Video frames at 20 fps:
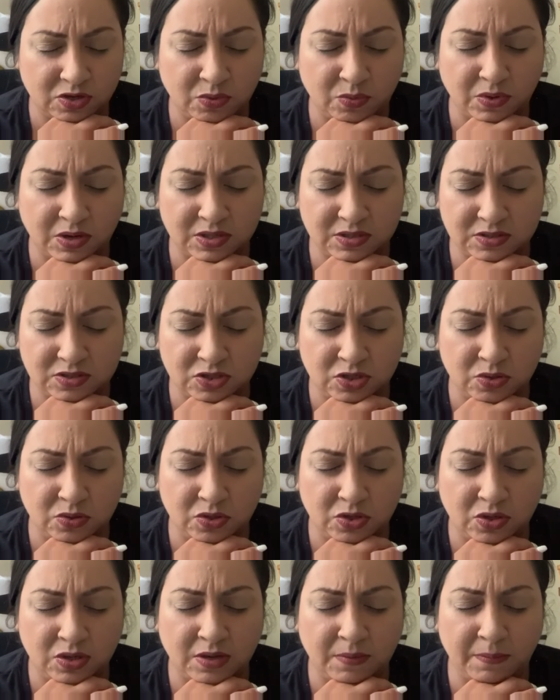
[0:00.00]
You want us you
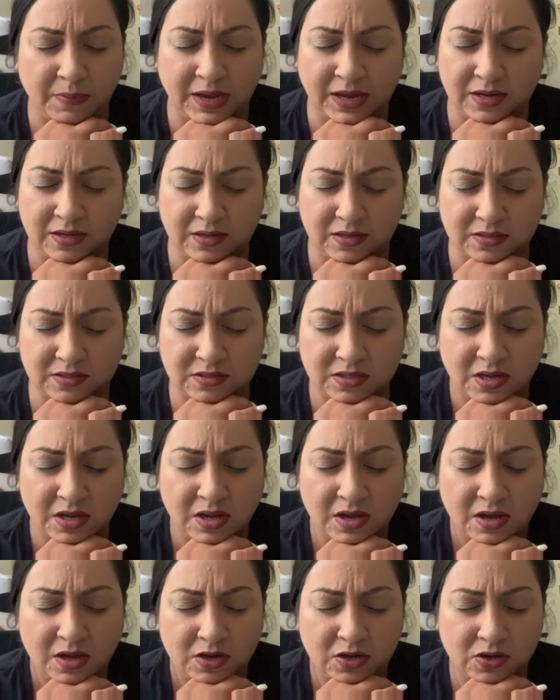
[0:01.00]
you command us,
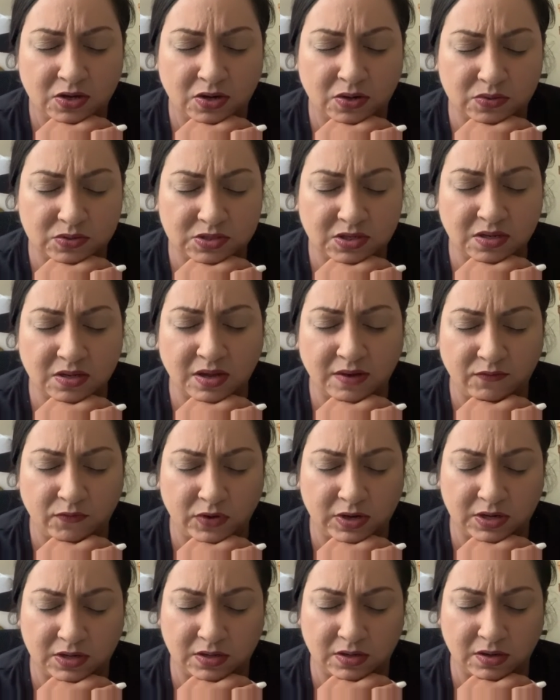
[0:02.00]
you know, to love
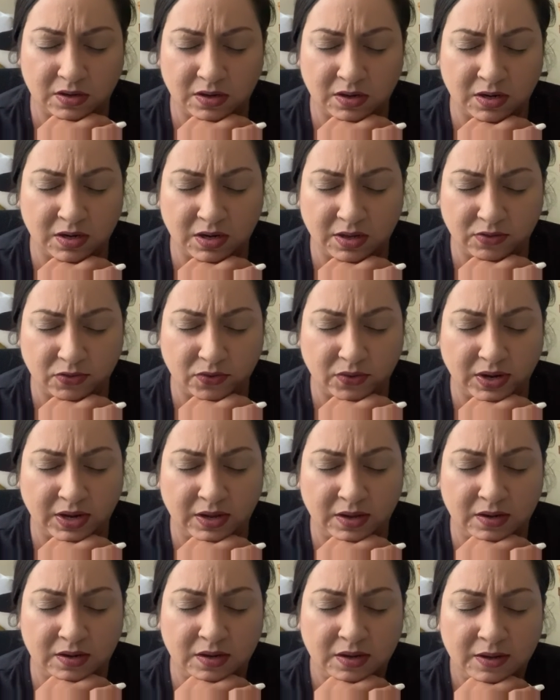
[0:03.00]
one another
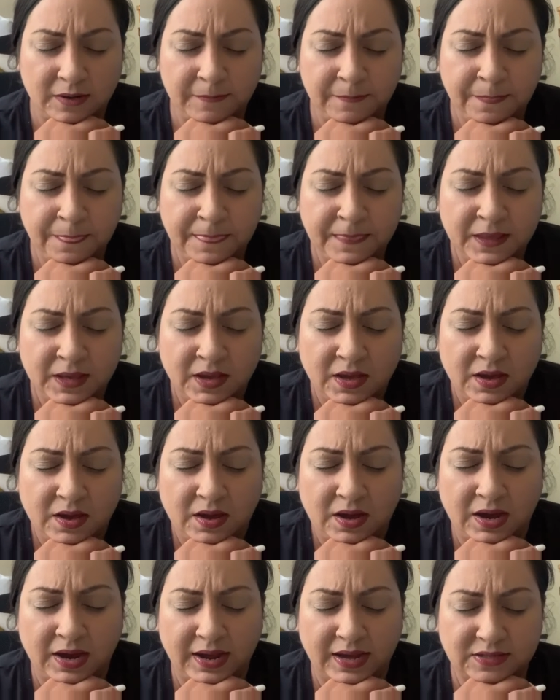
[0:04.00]
and
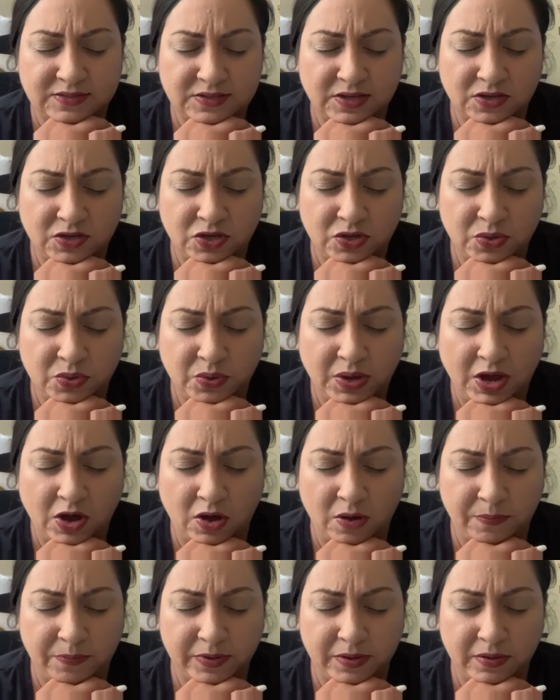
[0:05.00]
I ask that you
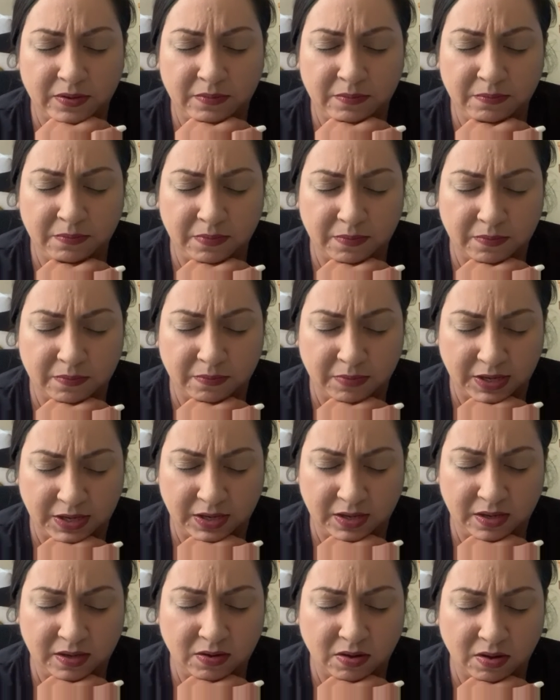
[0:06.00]
help
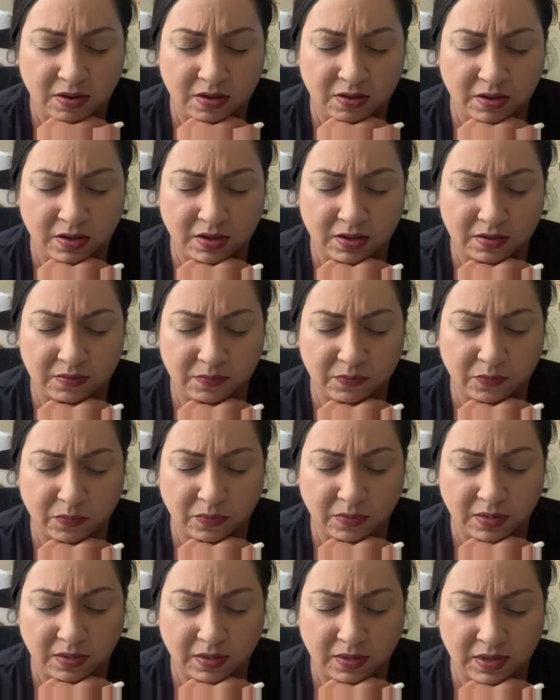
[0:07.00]
me um,
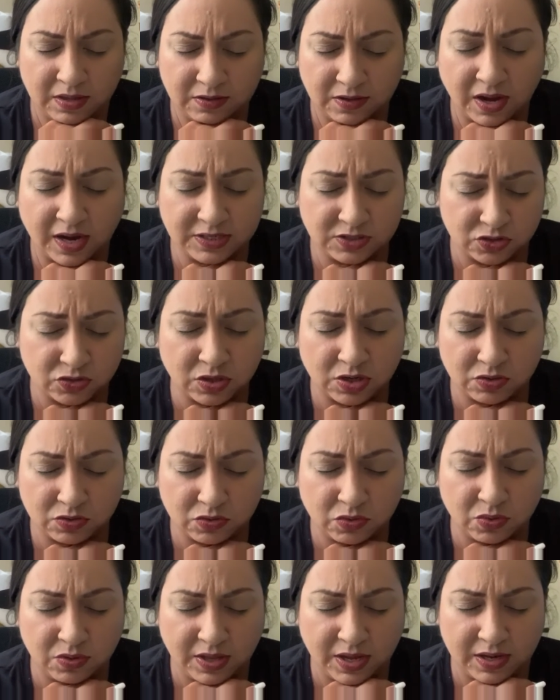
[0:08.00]
as I
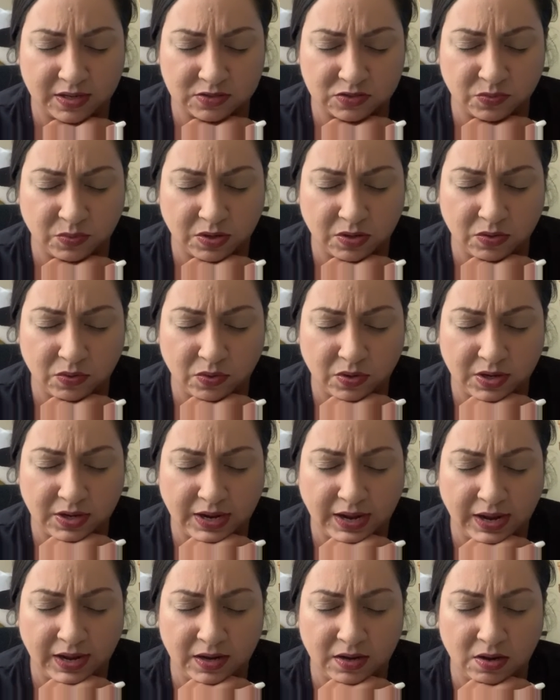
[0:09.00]
struggle through that as well,
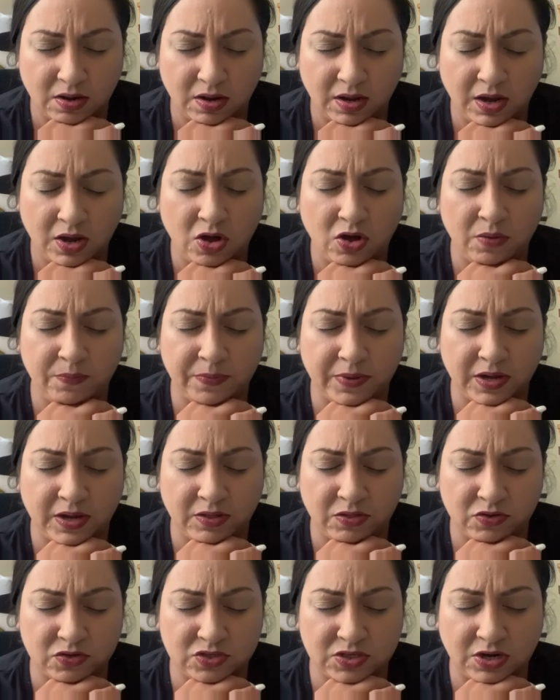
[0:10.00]
Lord, and help
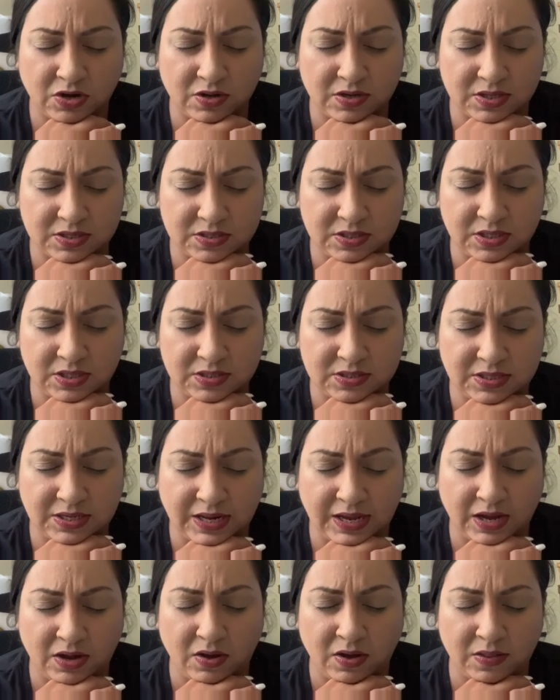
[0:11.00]
others that are listening
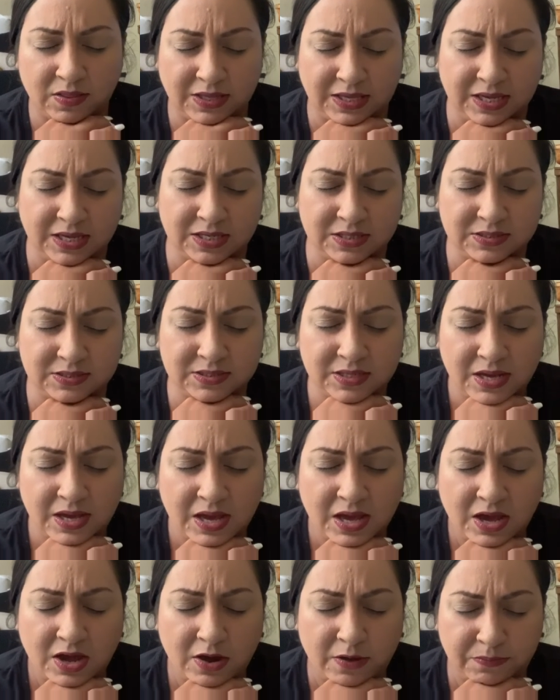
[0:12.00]
today, all the kids,
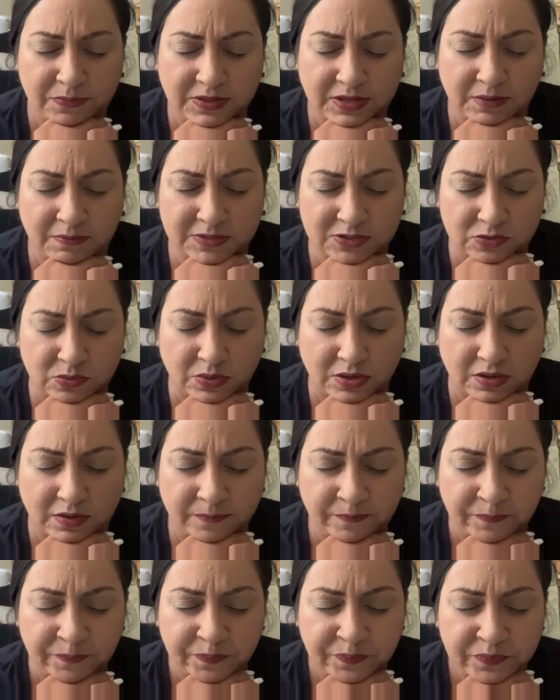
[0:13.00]
help them as
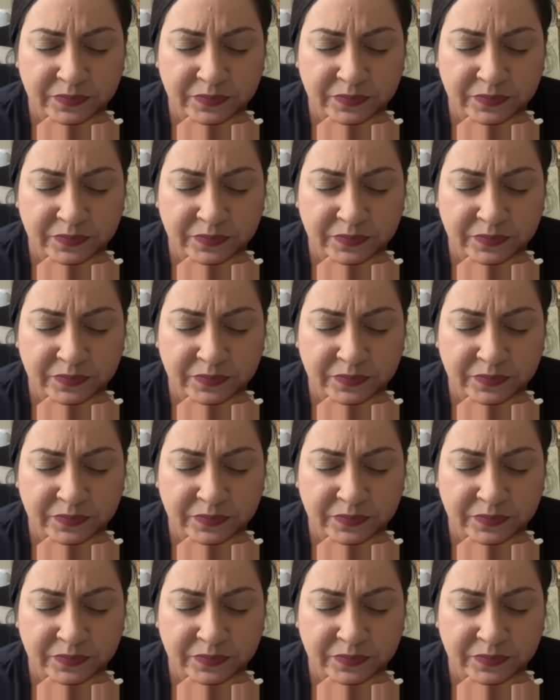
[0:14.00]
well.